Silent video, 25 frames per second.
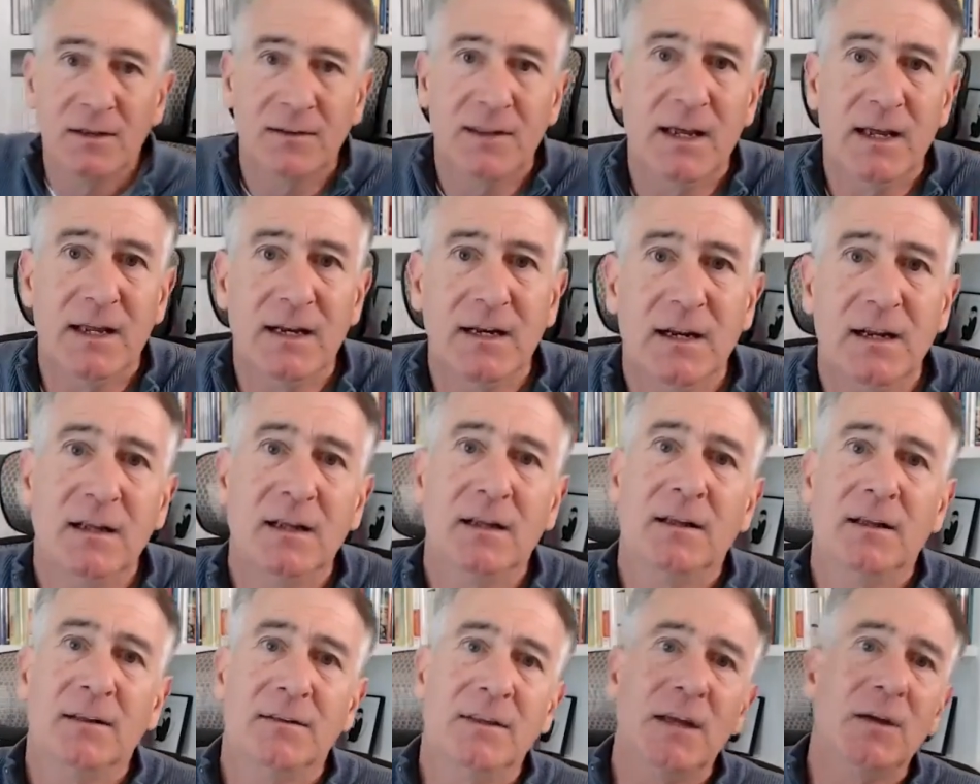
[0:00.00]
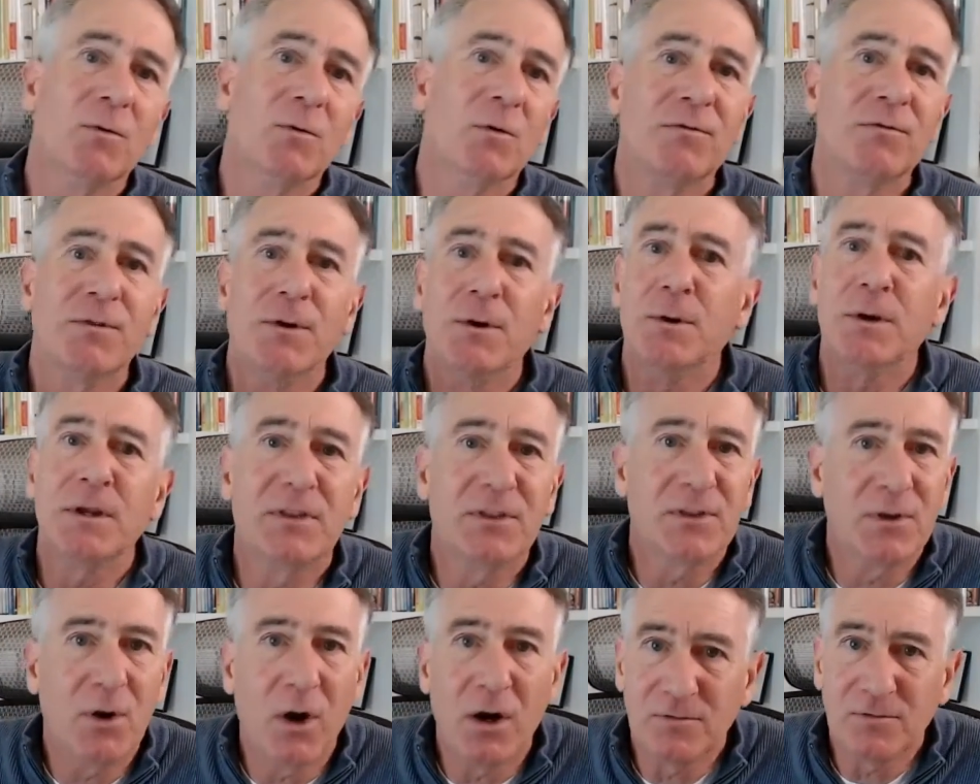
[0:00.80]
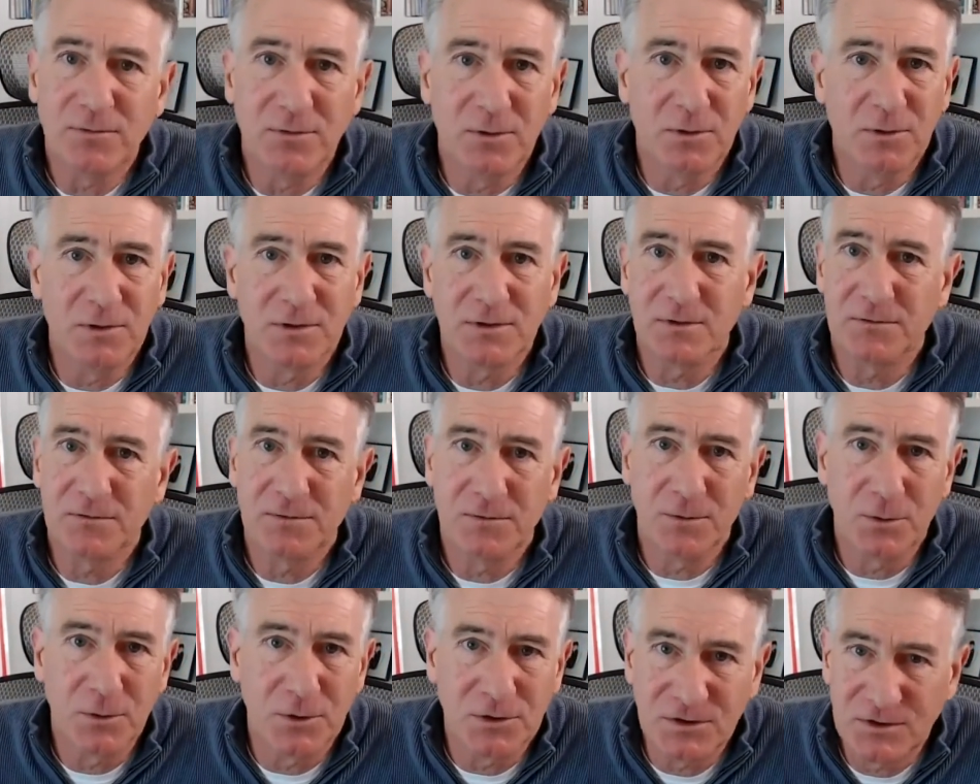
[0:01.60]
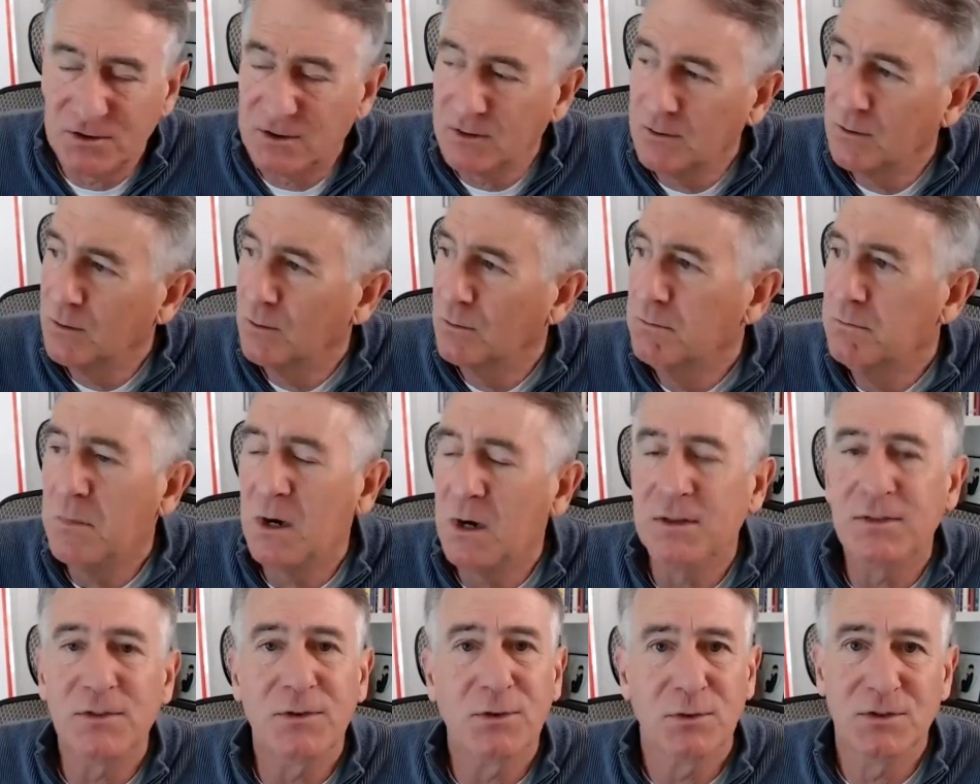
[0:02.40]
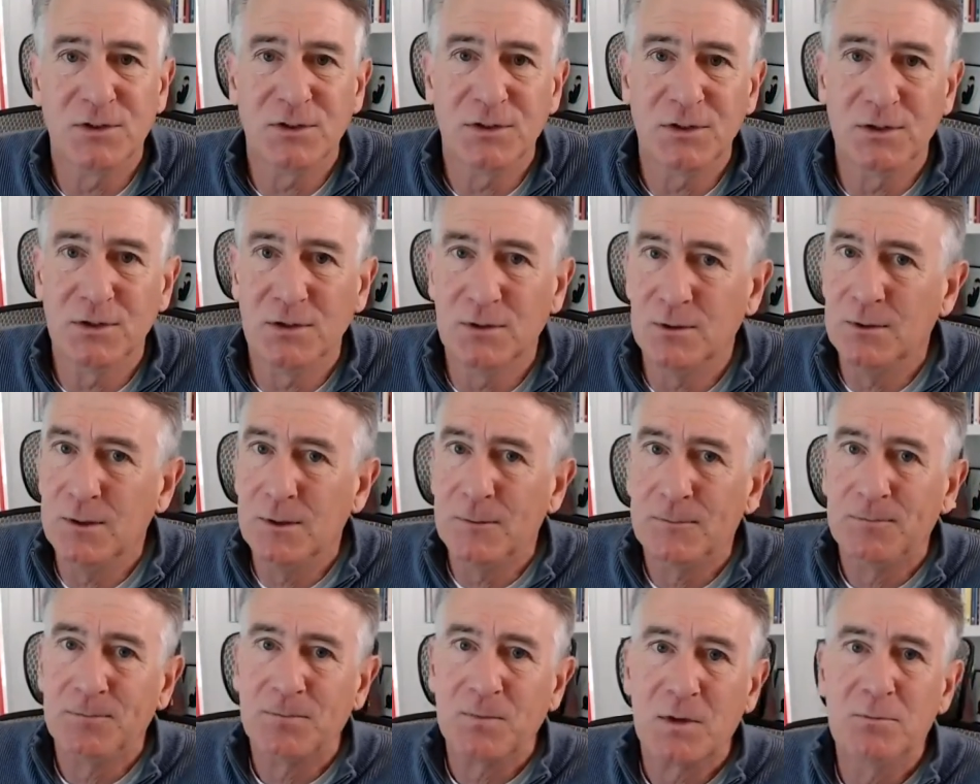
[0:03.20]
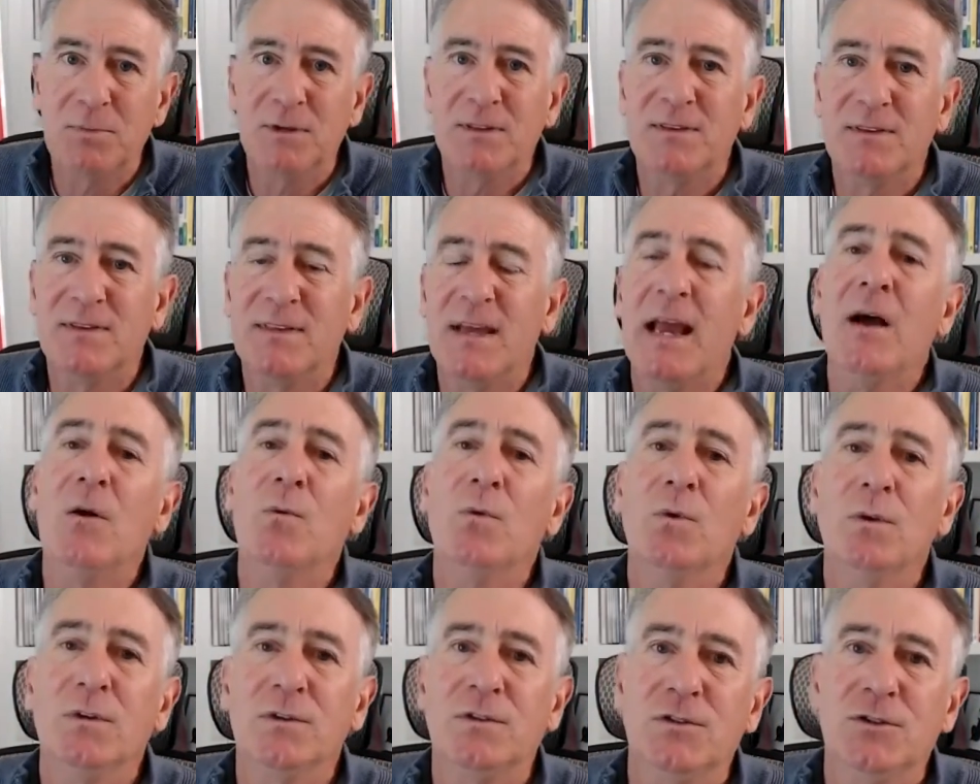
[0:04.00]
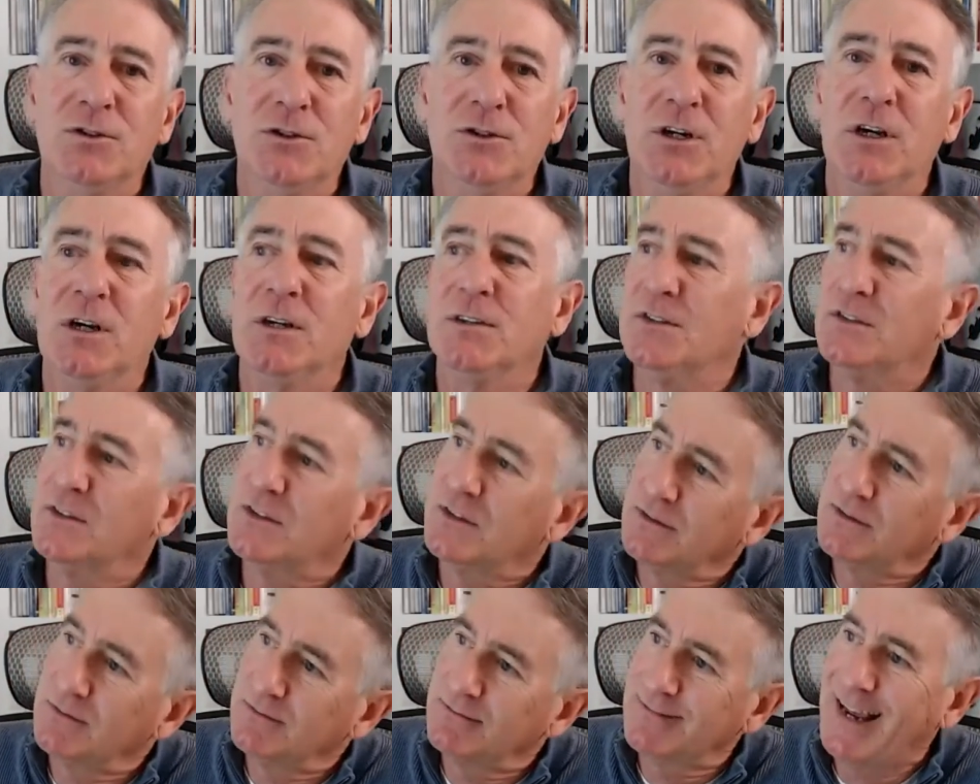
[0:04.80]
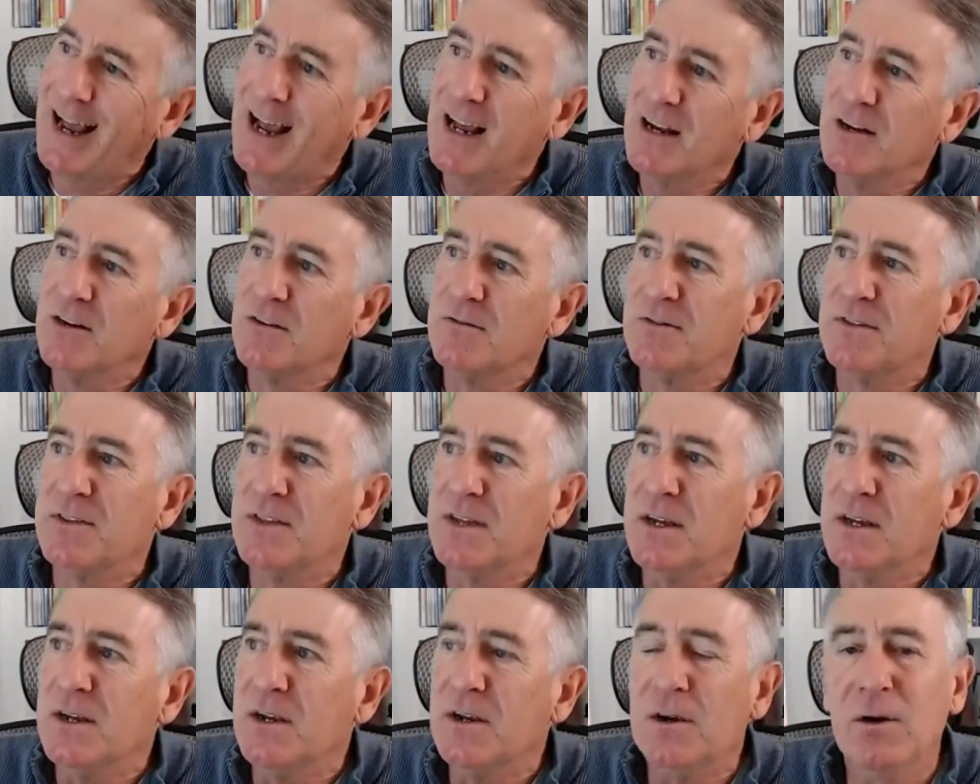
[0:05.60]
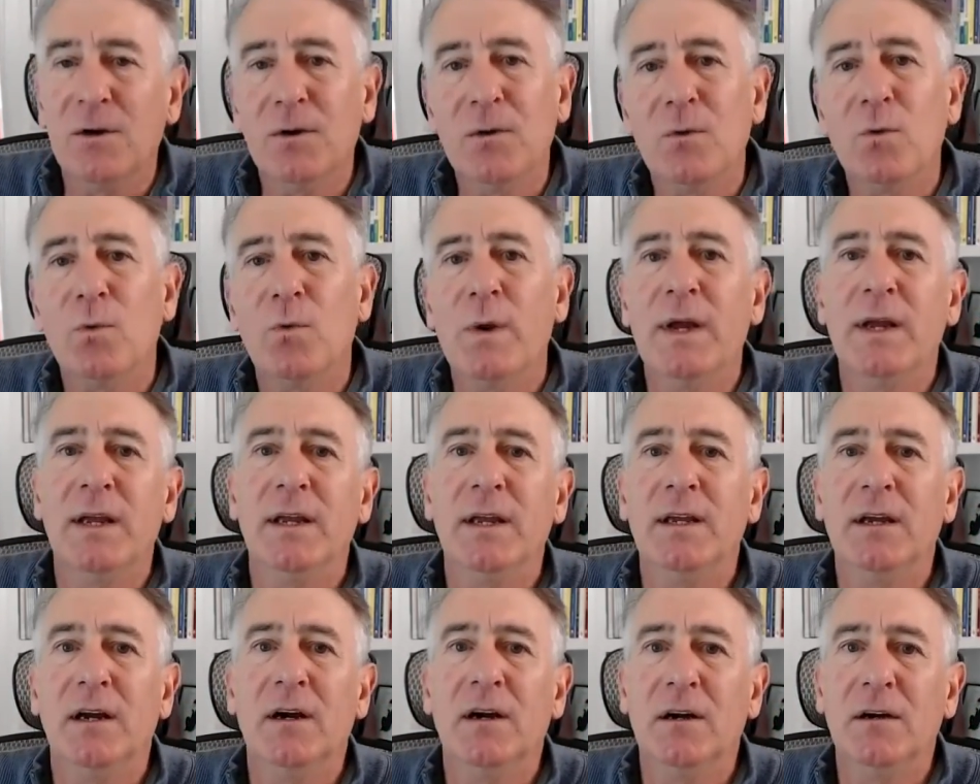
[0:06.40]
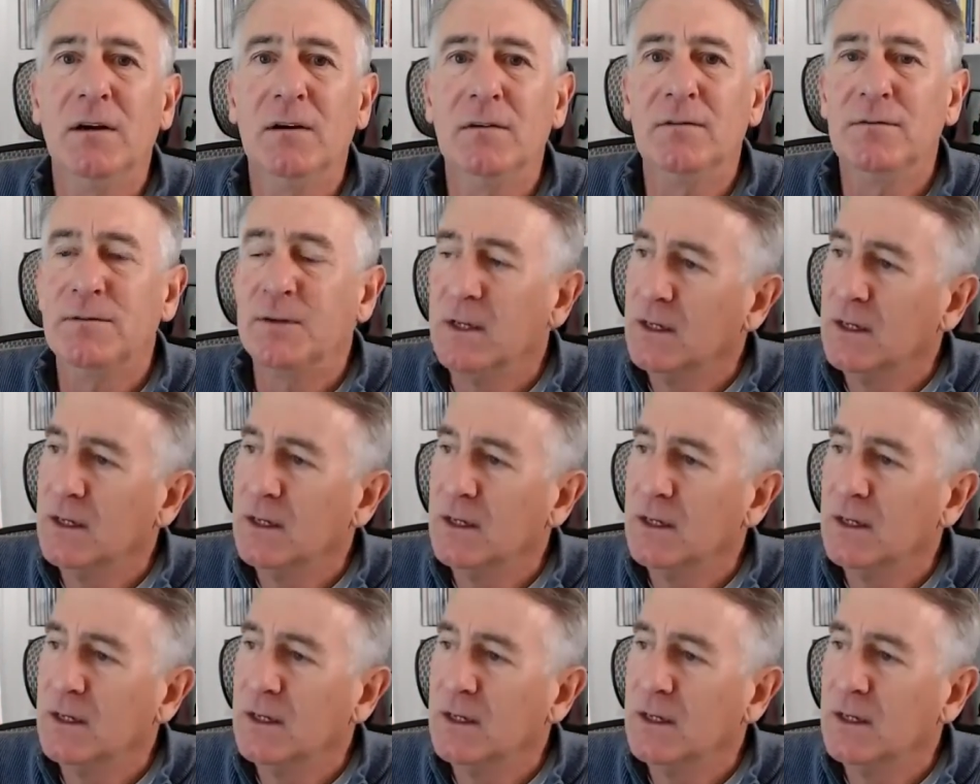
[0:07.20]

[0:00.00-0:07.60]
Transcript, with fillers: that they were very thoughtful in the first month or two, but that was just kind of their way of